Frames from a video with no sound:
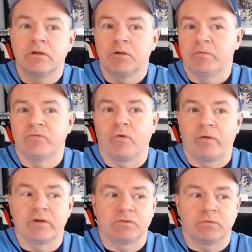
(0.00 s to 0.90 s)
before I
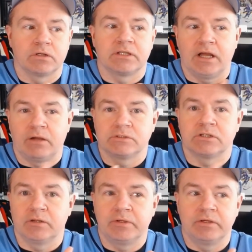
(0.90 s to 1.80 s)
went to work, that I was
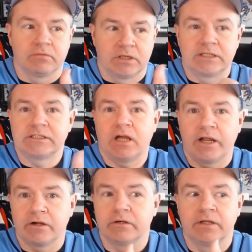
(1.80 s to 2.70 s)
going to be really
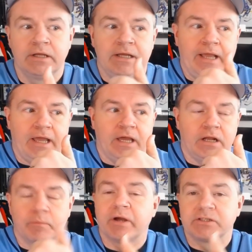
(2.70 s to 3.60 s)
tired, and
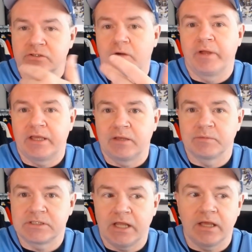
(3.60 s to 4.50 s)
I might start making
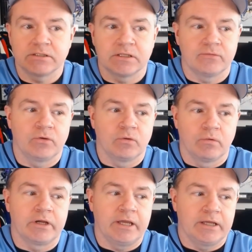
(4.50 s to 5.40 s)
mistakes. And if you're
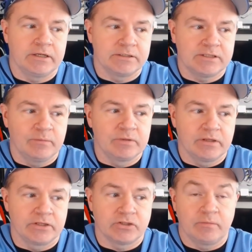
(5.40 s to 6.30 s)
working at an assembly
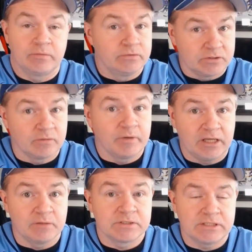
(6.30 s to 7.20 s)
line job and you start
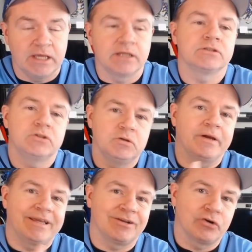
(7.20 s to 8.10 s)
making mistakes, you
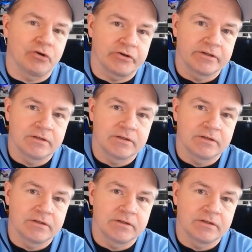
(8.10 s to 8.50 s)
might get hurt.